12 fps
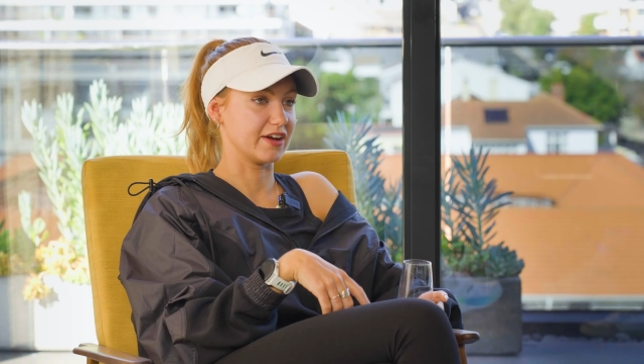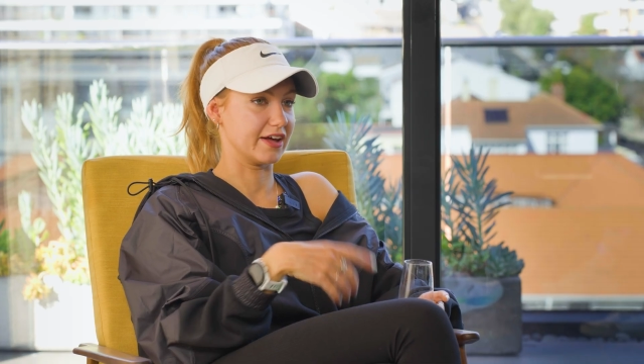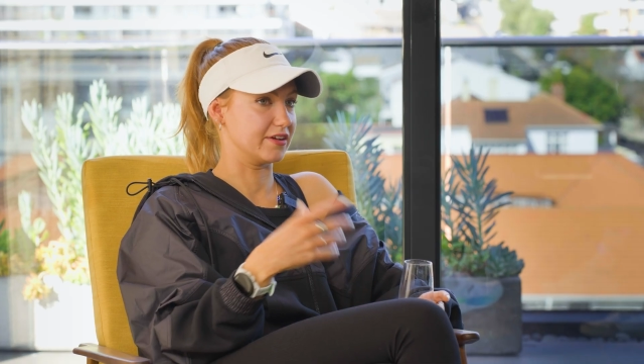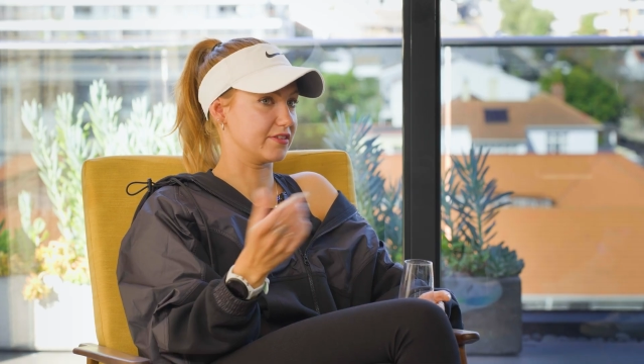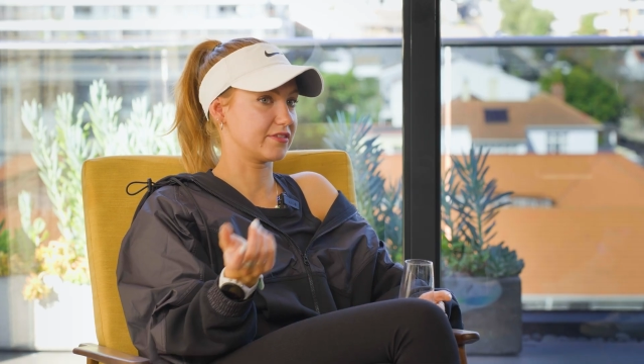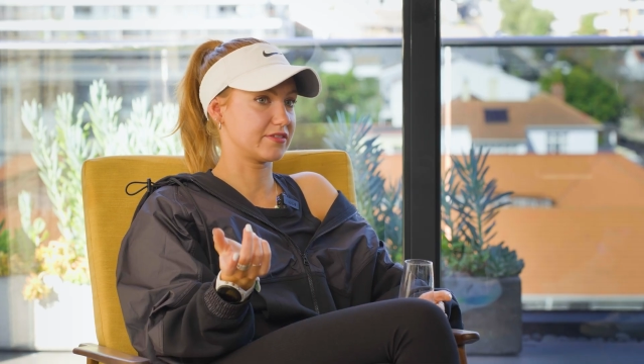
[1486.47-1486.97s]

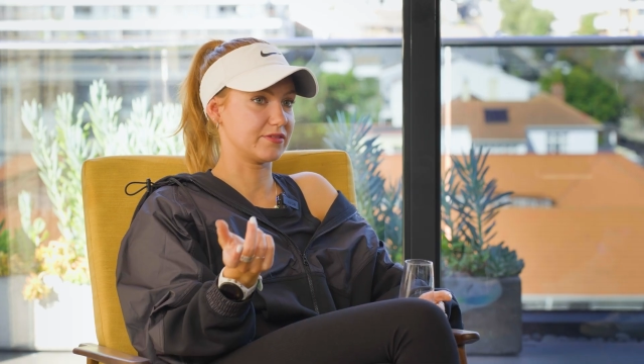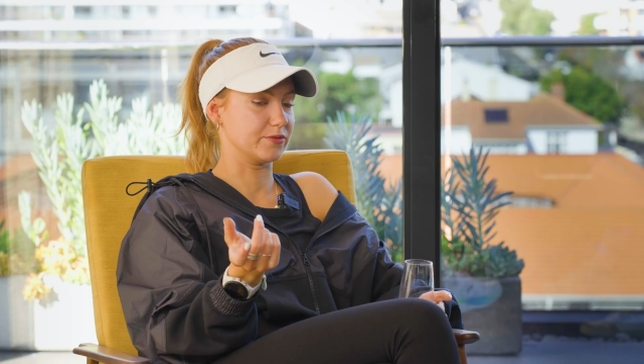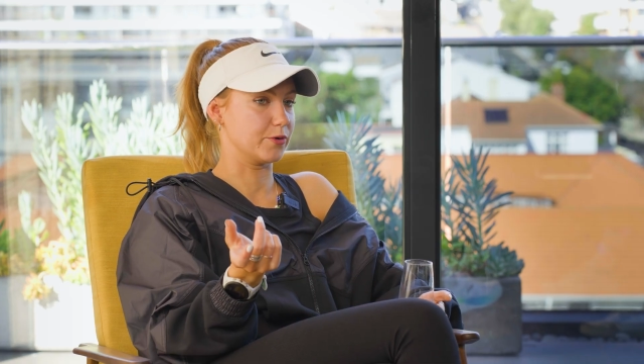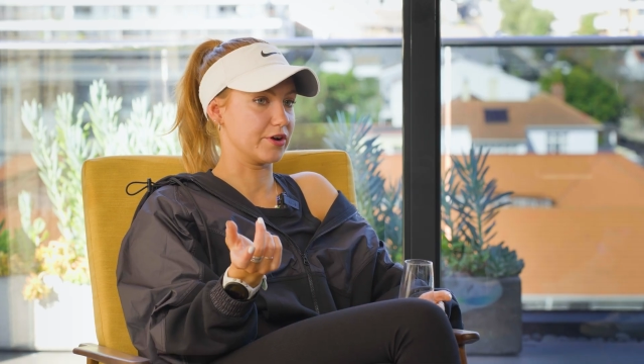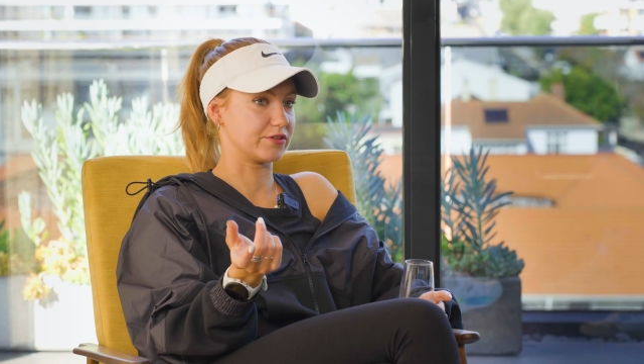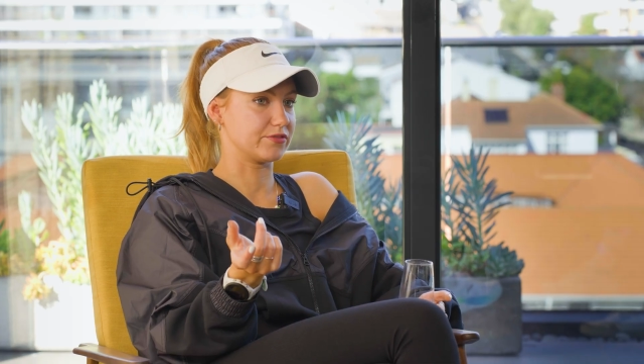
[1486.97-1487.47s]
And it's
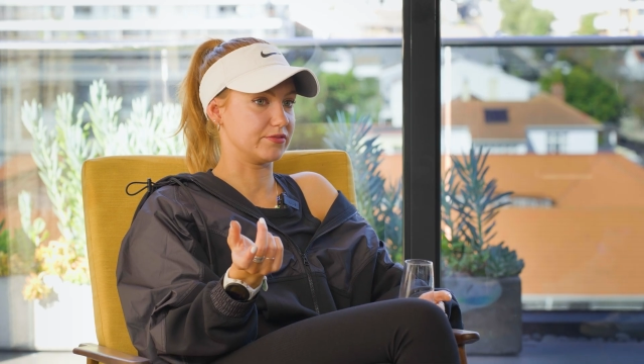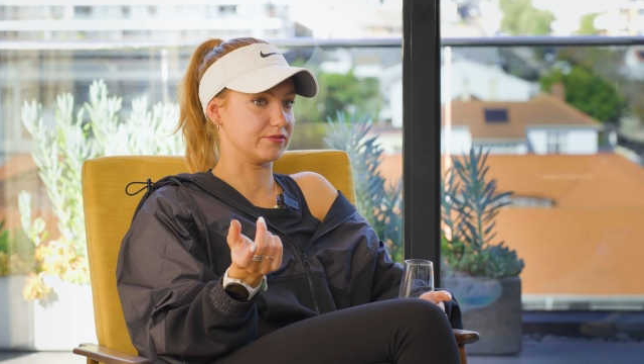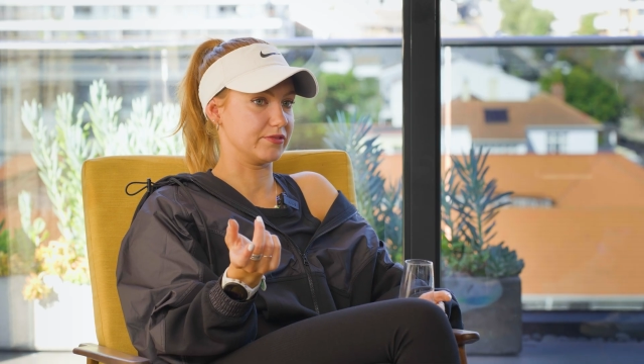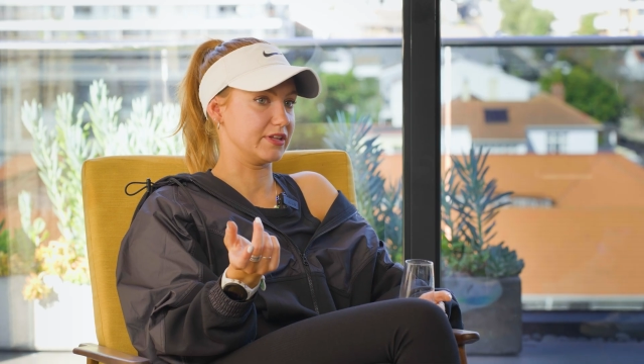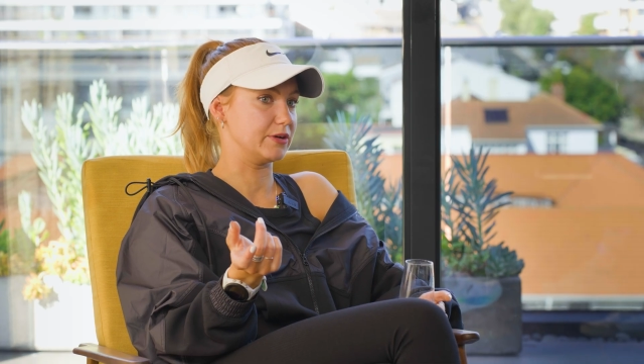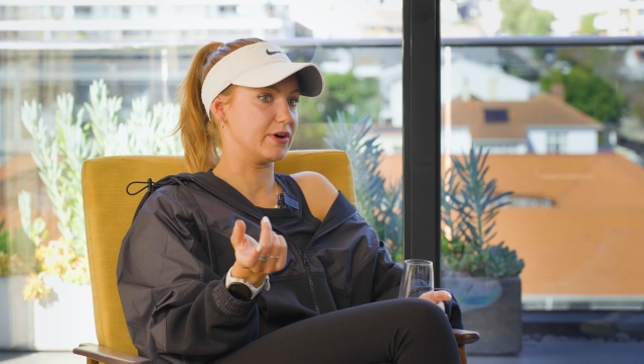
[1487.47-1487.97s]
worked
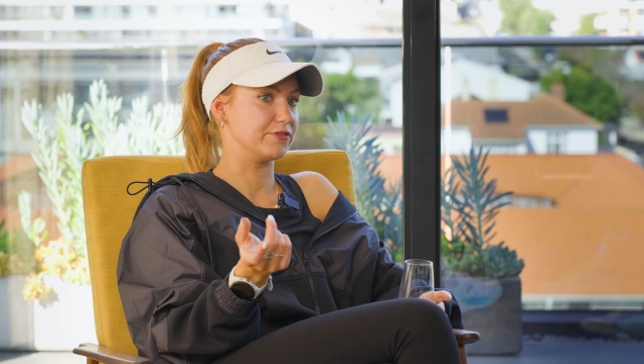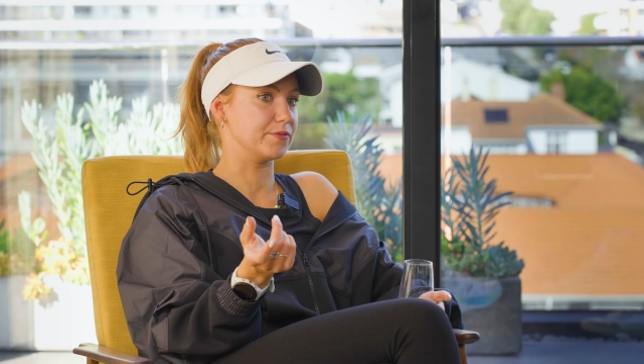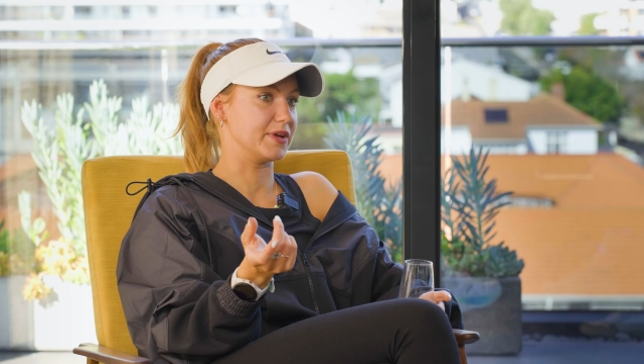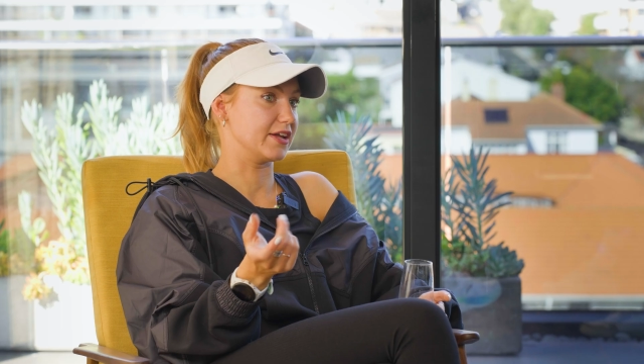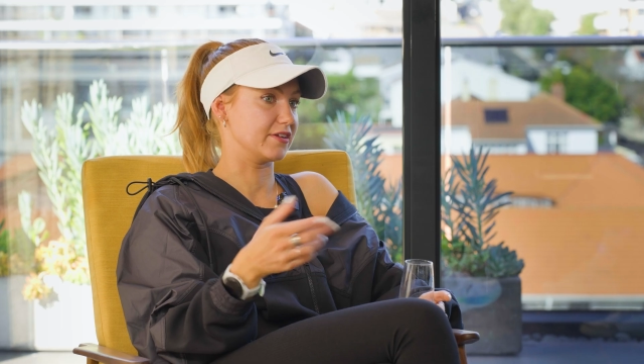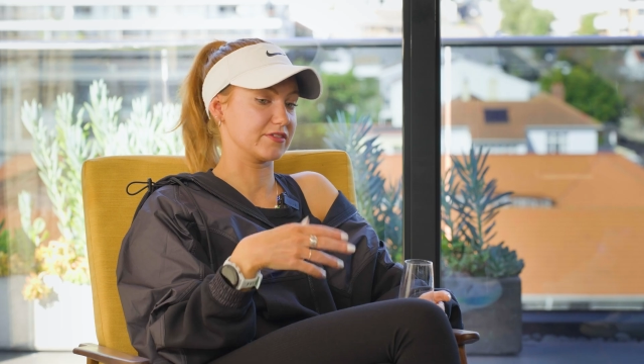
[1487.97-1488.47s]
really well for
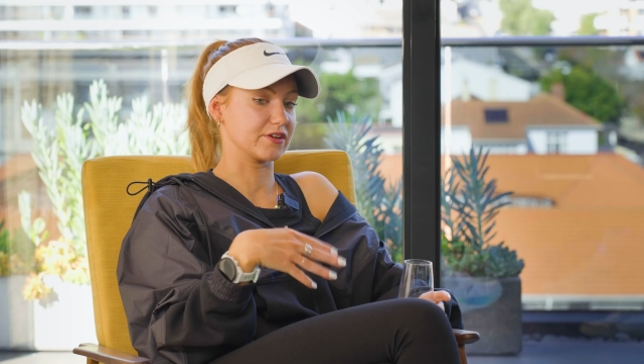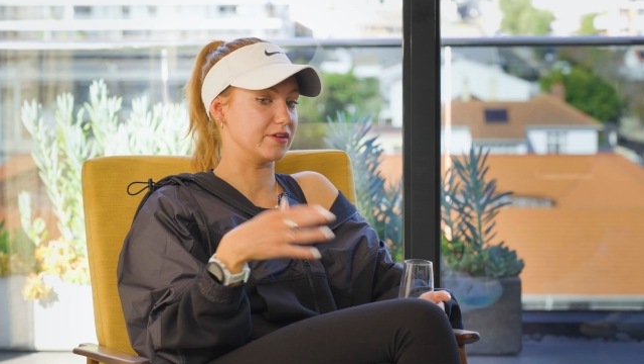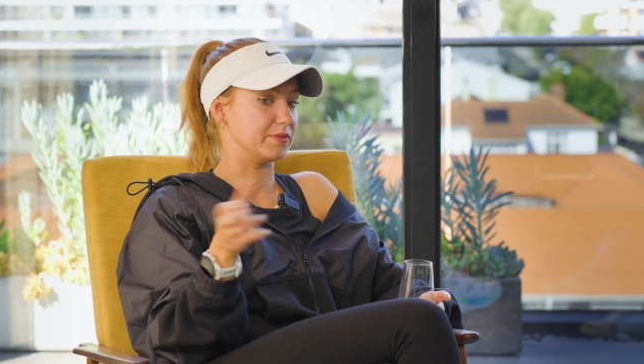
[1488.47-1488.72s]
me and it's going